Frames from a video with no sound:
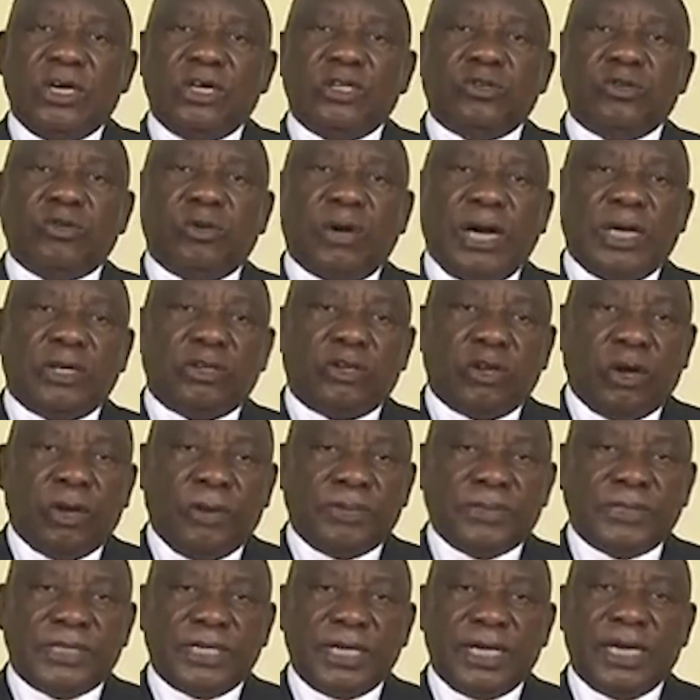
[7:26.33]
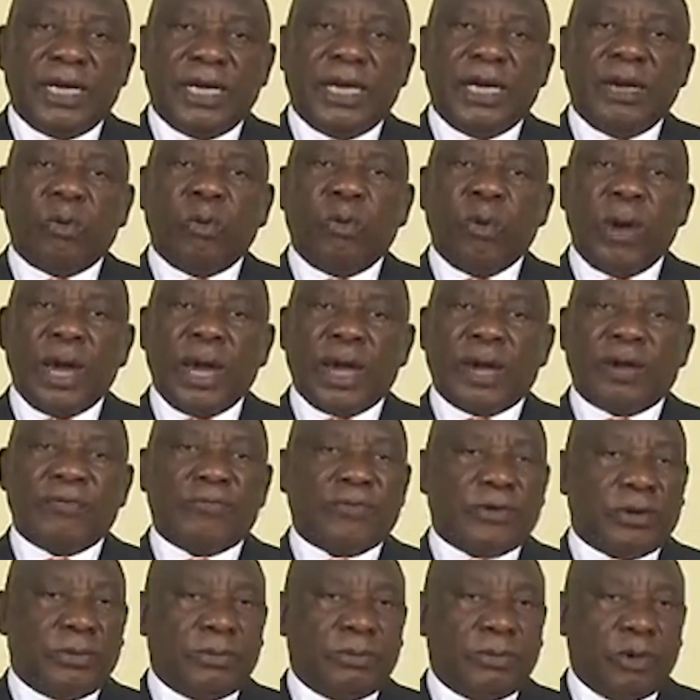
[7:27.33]
to adopt a
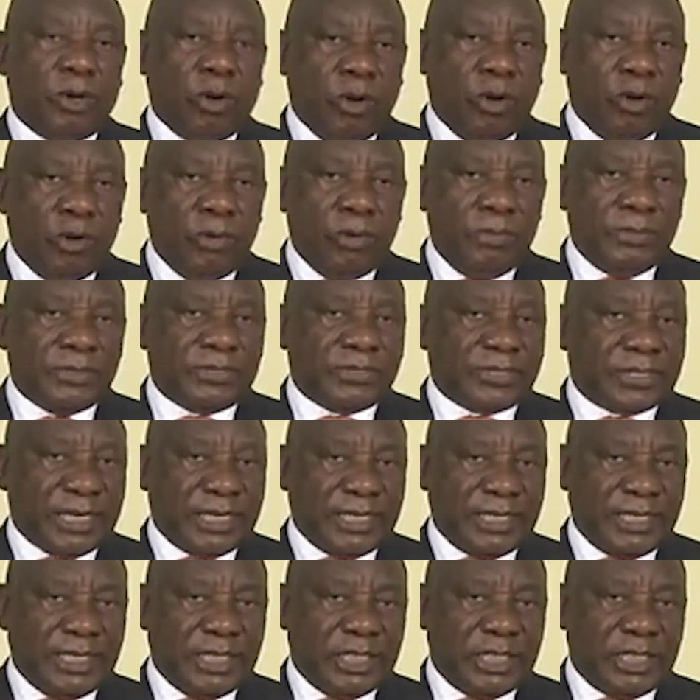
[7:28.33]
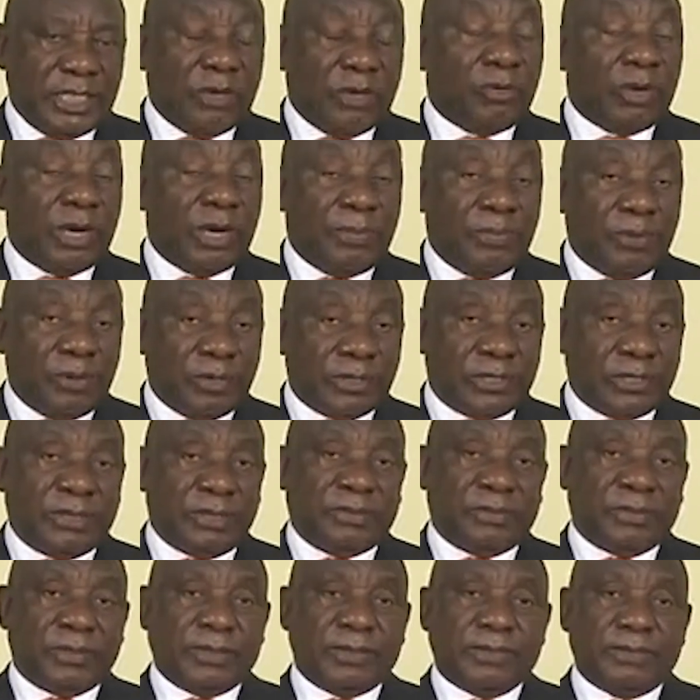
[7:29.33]
work-from-home strategy where
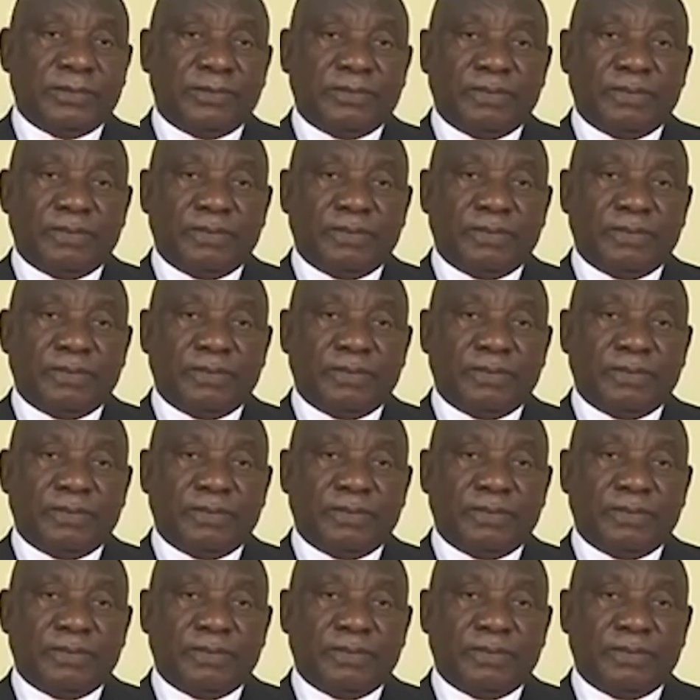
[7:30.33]
possible.